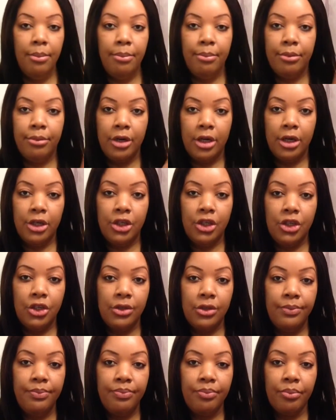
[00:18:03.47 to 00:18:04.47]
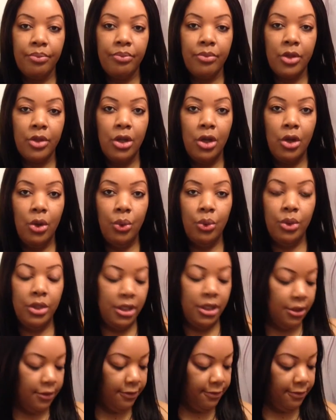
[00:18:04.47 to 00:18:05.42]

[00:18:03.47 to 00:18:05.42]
brush holder